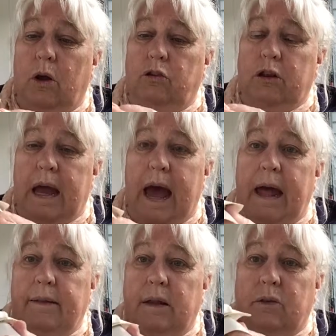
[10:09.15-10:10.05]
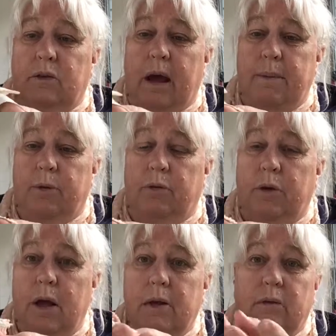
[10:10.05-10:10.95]
she had this type
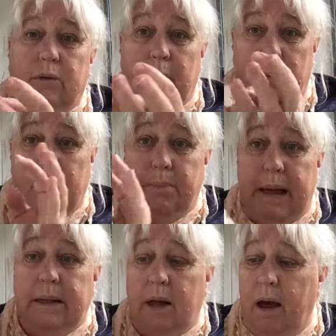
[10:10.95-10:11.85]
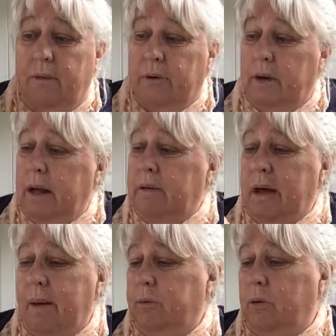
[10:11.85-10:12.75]
of summer bed cover. It's
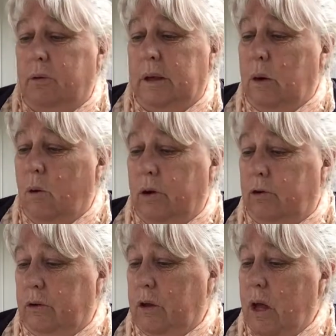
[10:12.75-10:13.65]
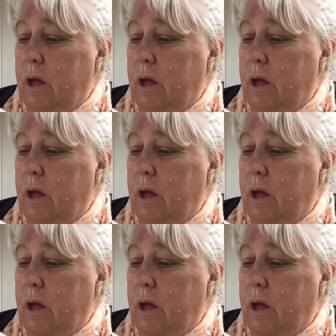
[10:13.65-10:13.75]
absolutely gorgeous.